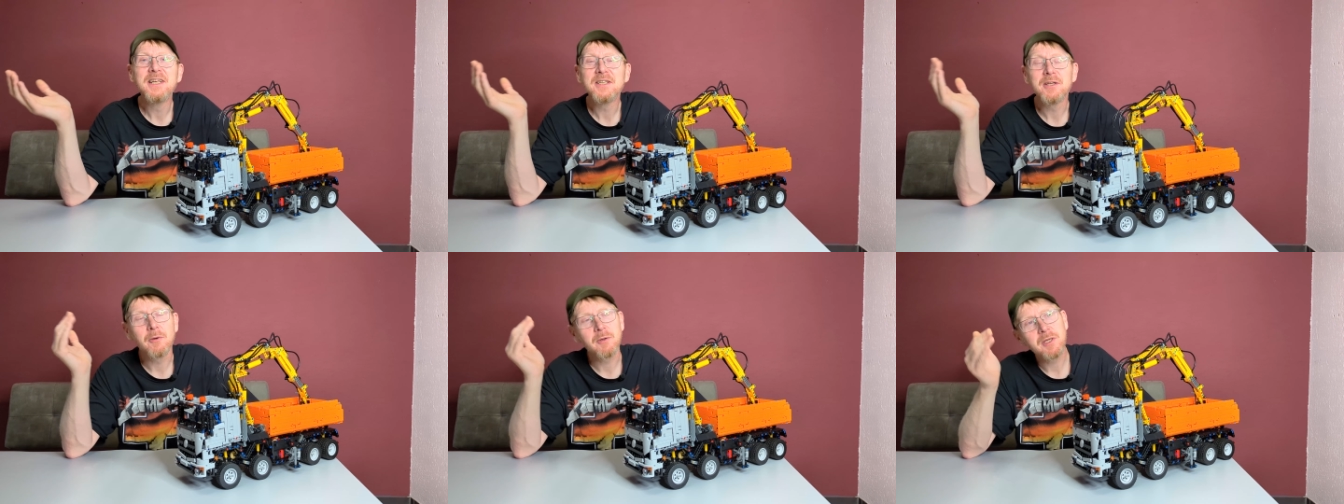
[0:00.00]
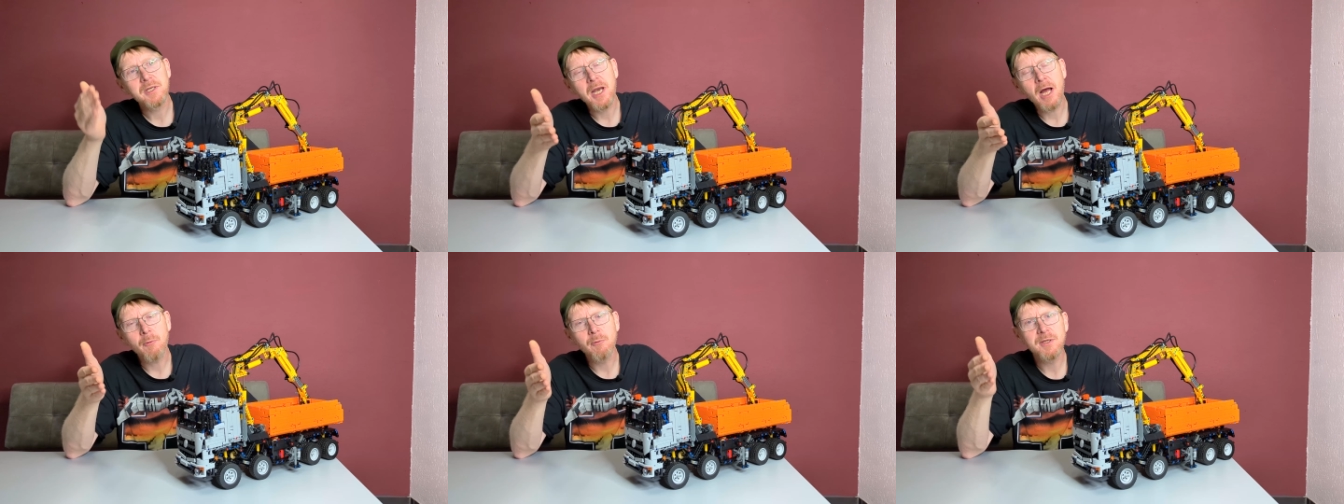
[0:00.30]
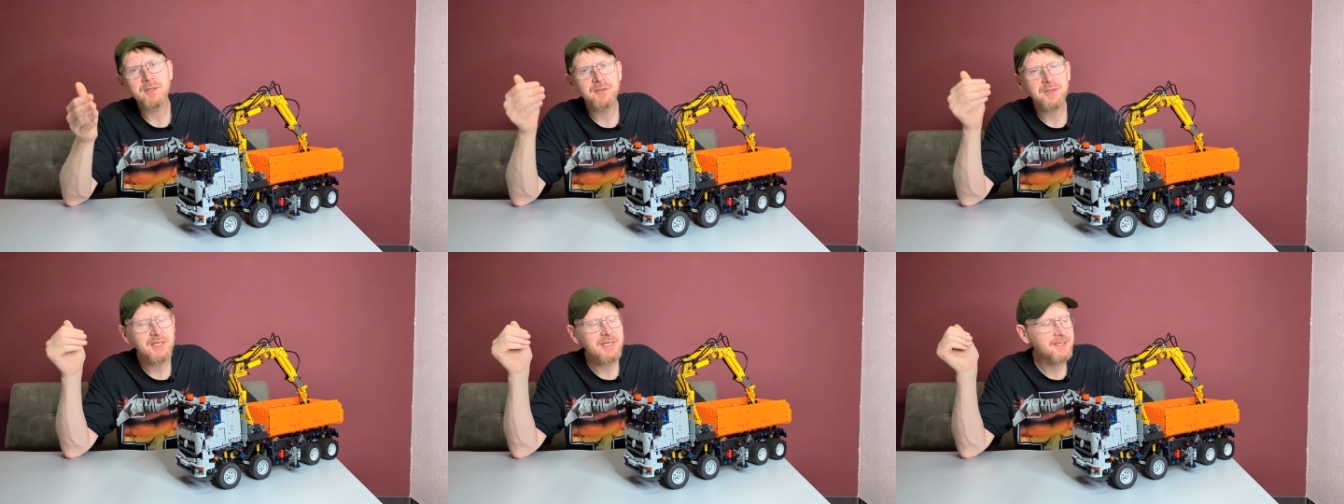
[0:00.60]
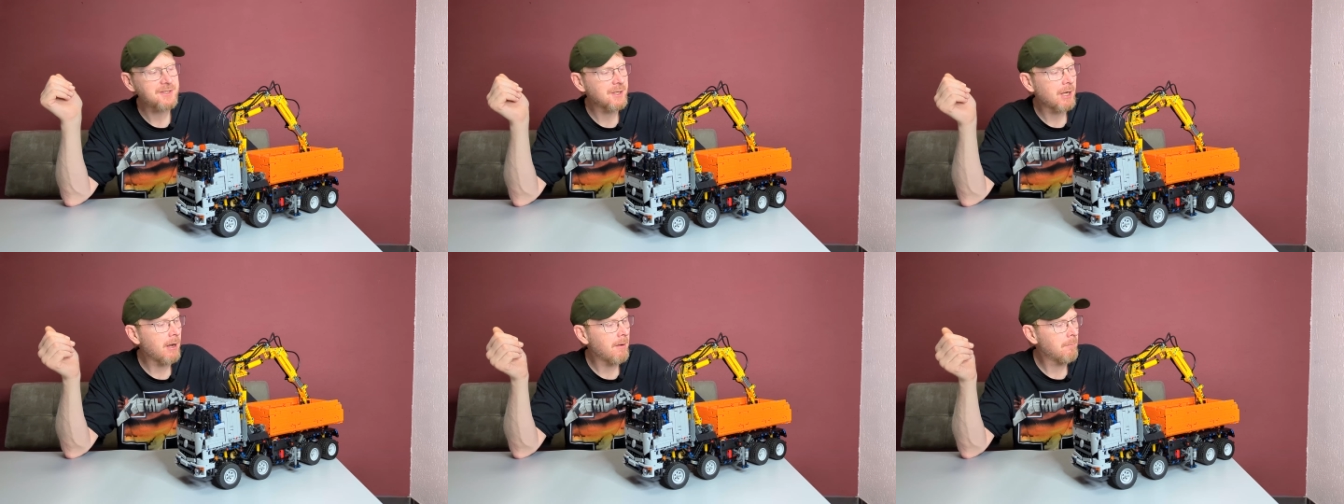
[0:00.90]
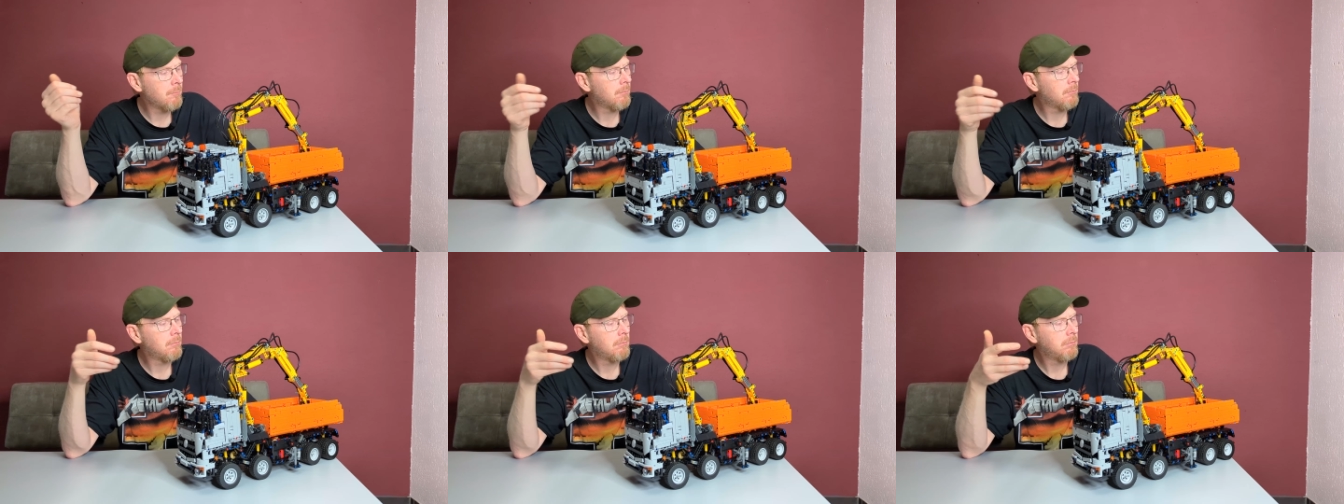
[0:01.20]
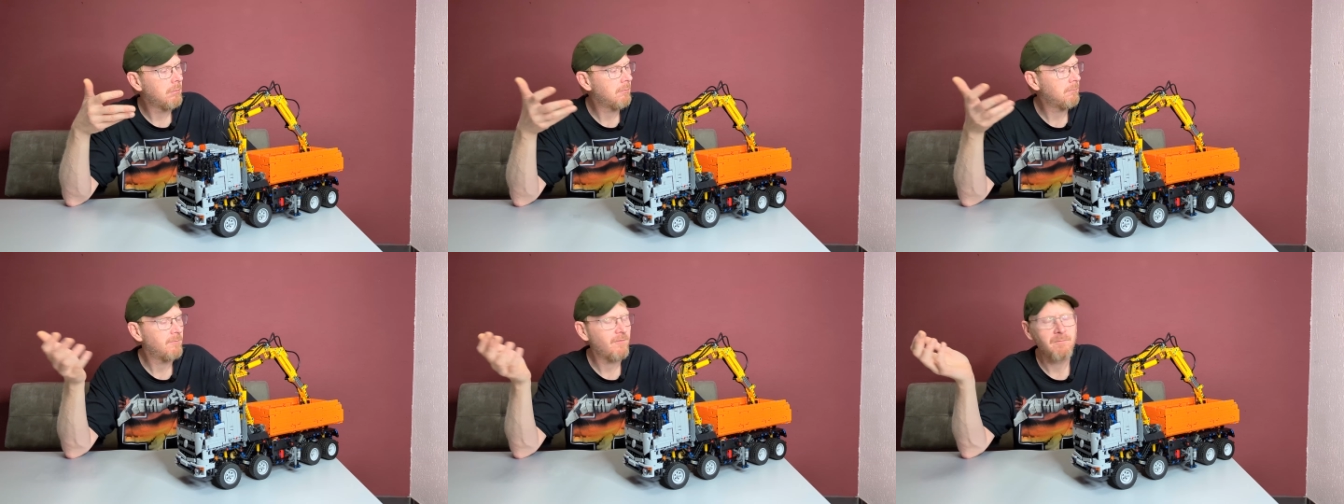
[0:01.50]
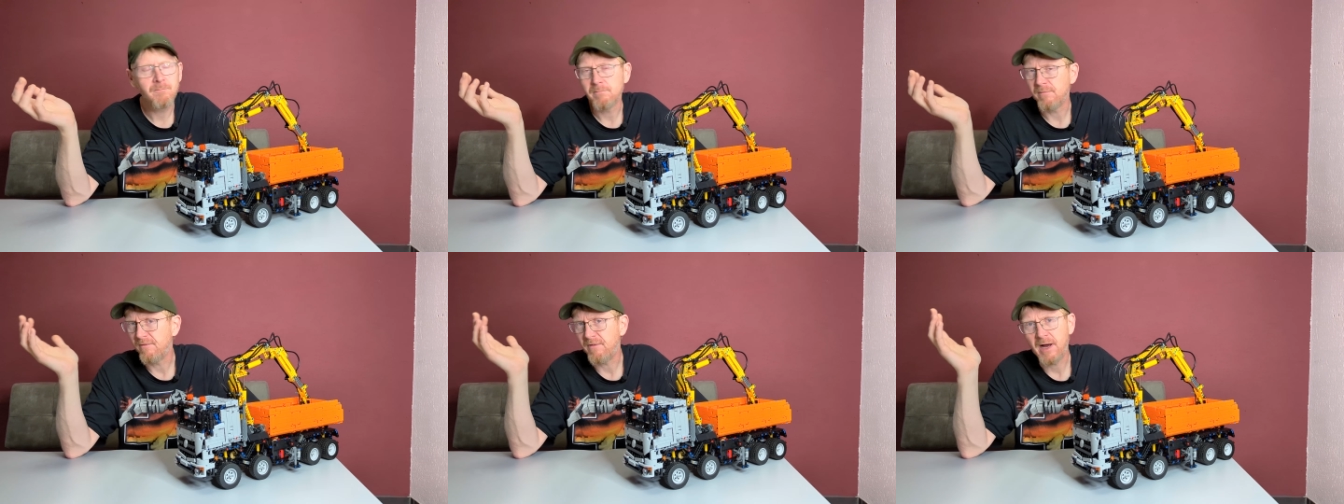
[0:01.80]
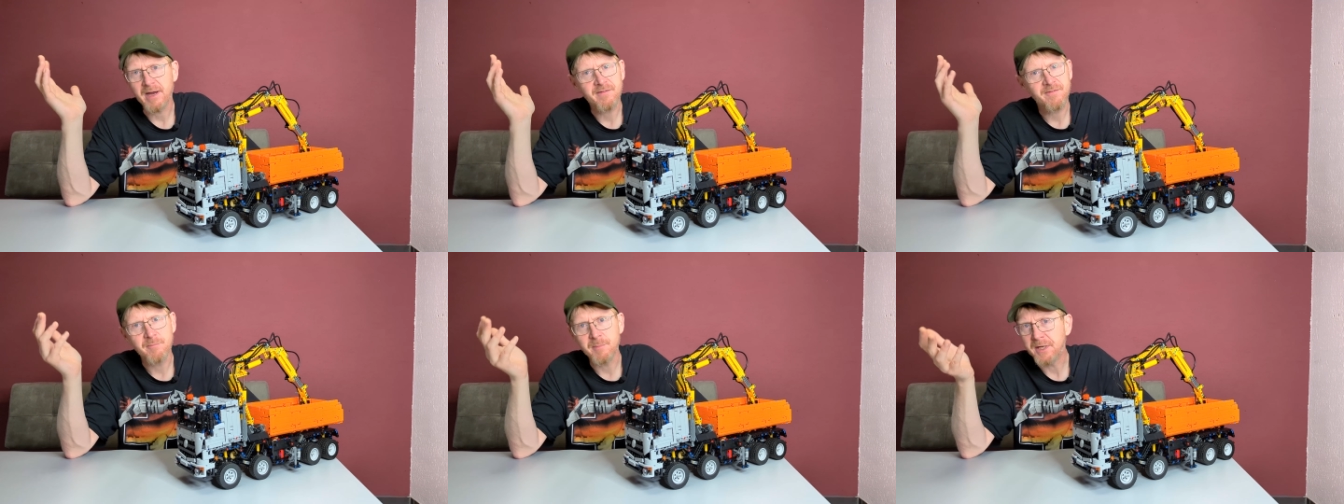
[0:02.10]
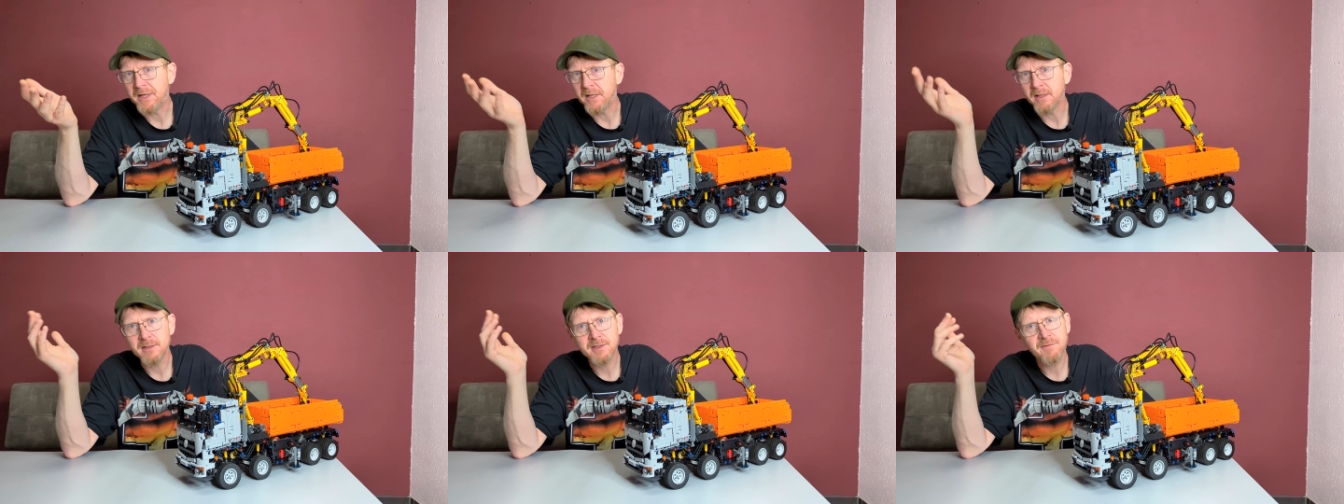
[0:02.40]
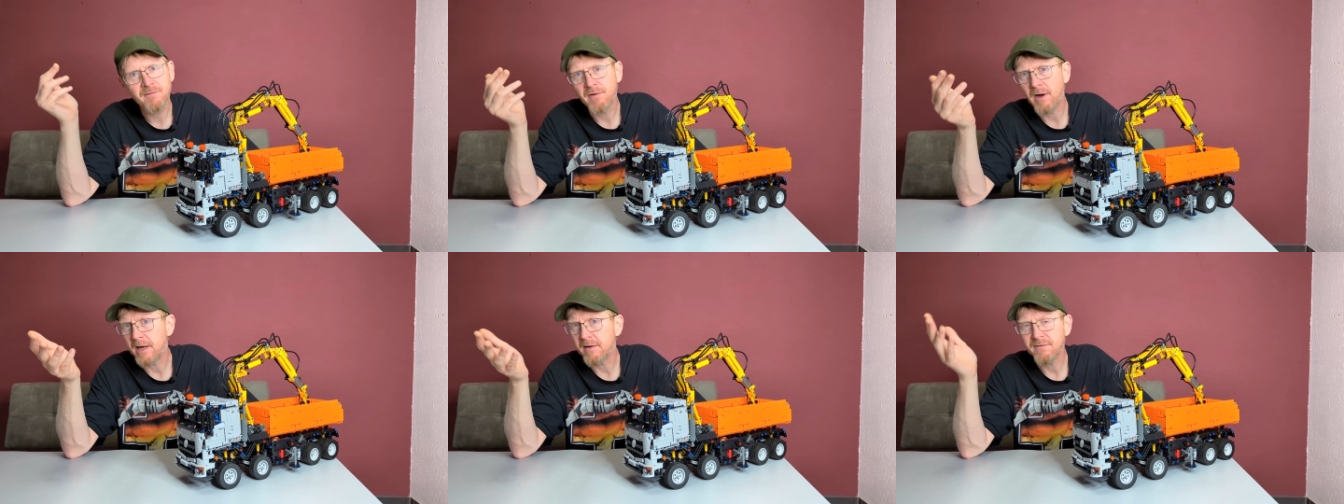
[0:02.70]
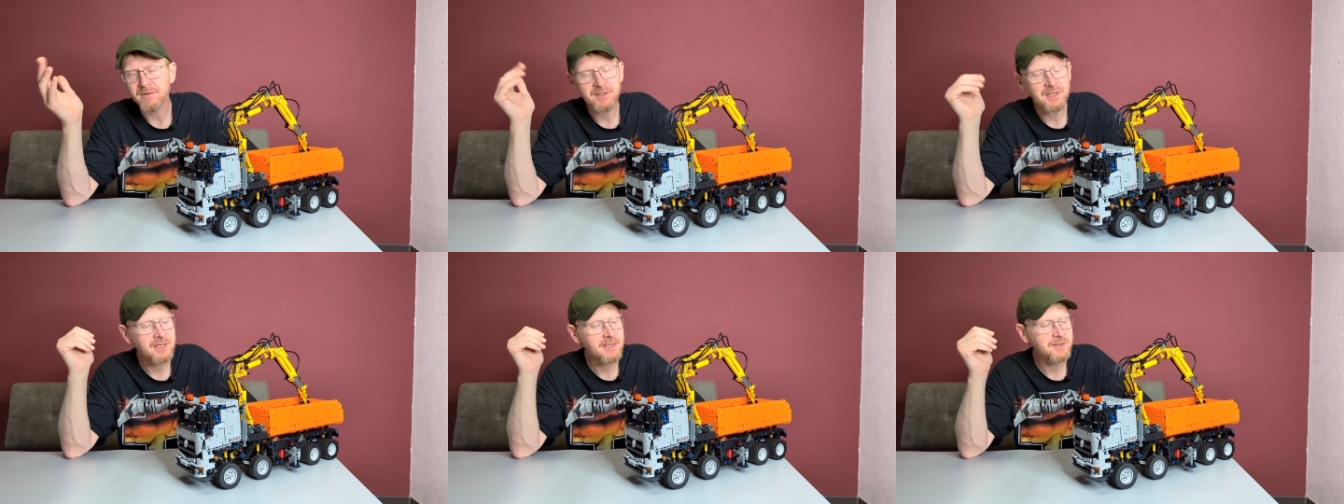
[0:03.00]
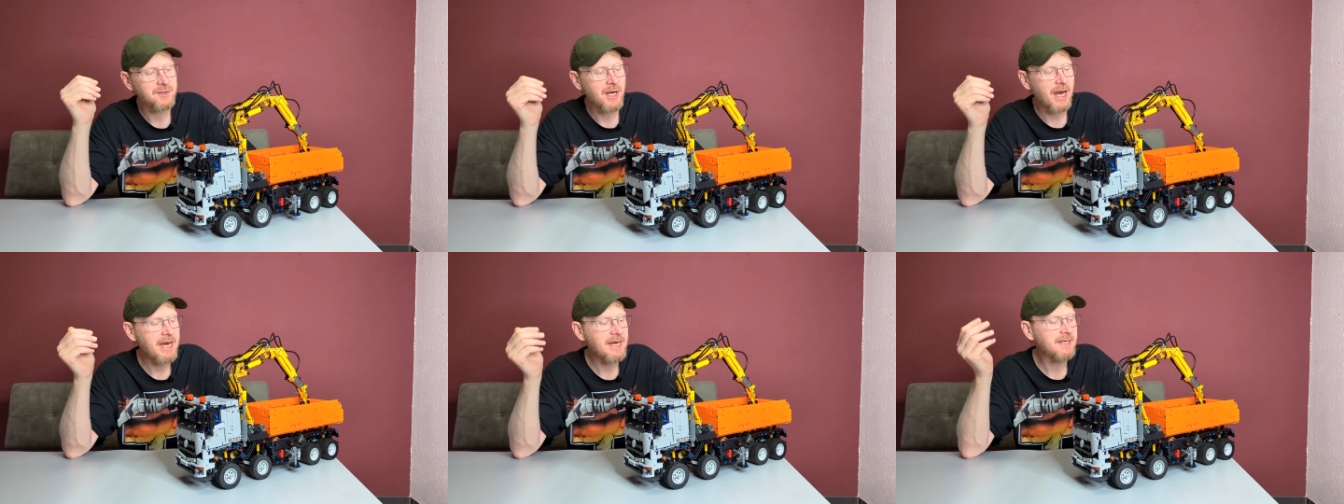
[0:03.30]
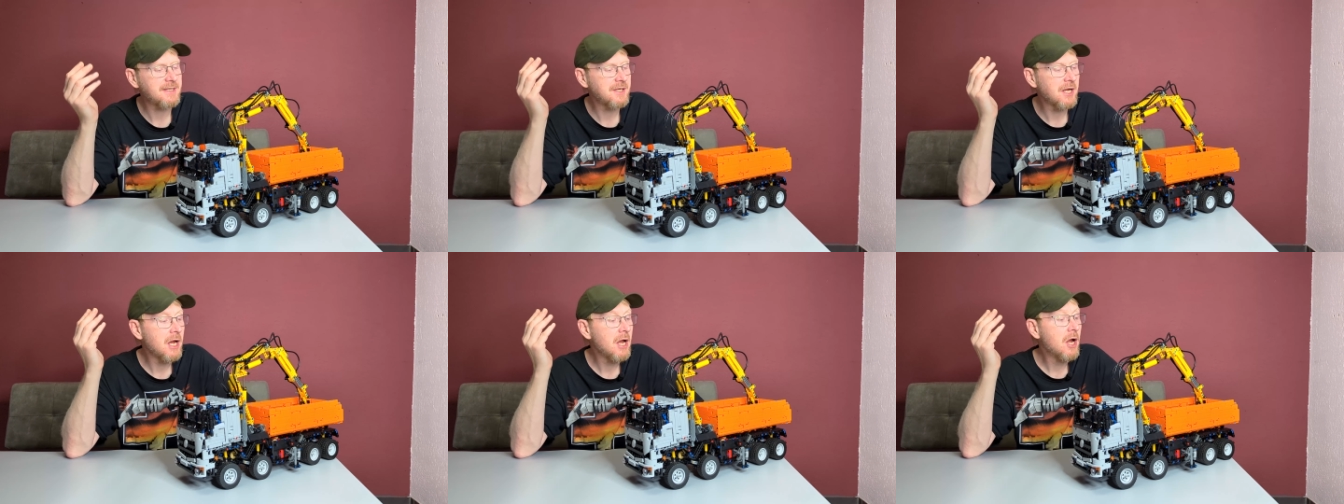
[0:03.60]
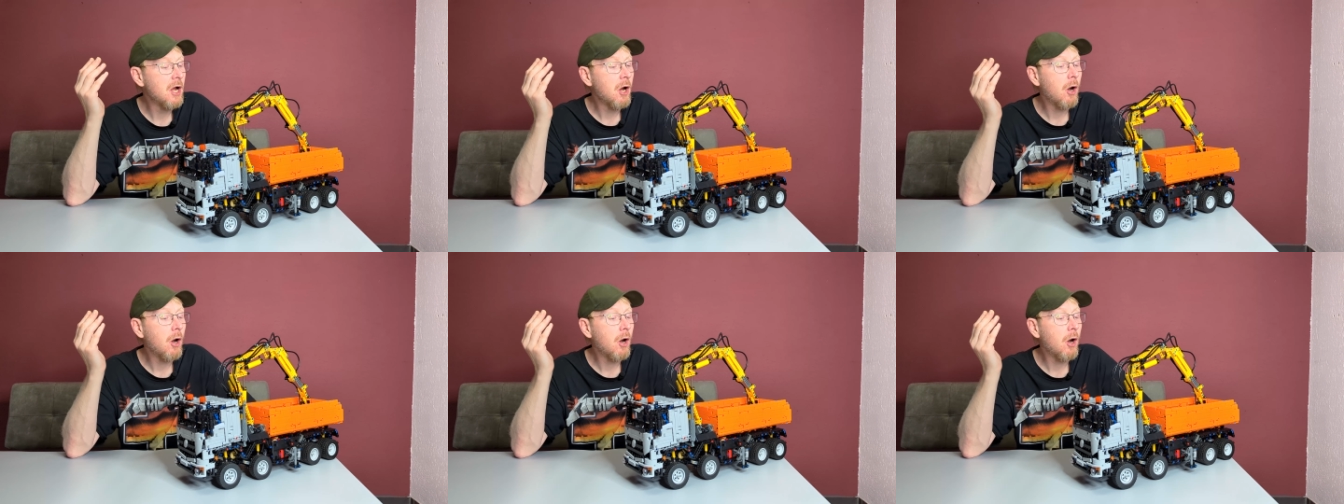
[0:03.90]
So now you see some 5 minutes, 5-6 takes